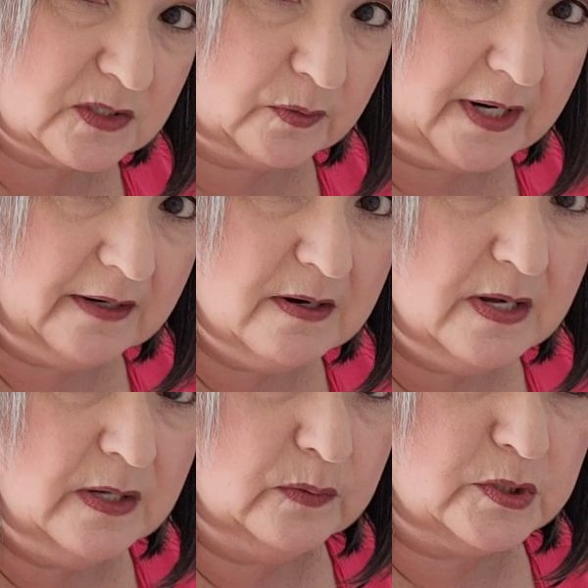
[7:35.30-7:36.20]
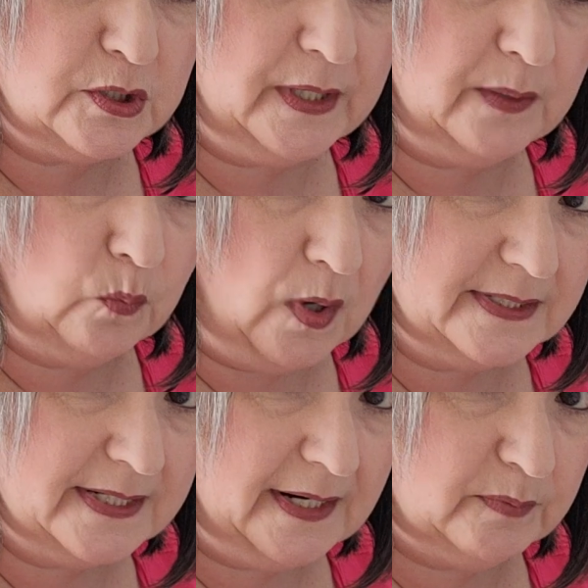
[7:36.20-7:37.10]
soda, which you need 1
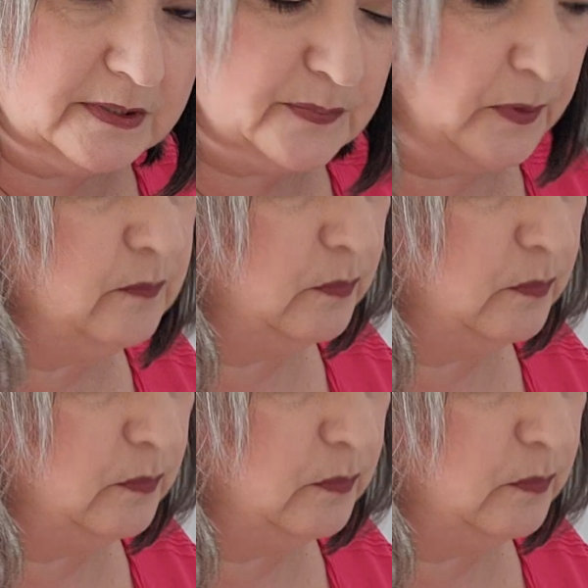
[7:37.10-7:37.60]
tablespoon.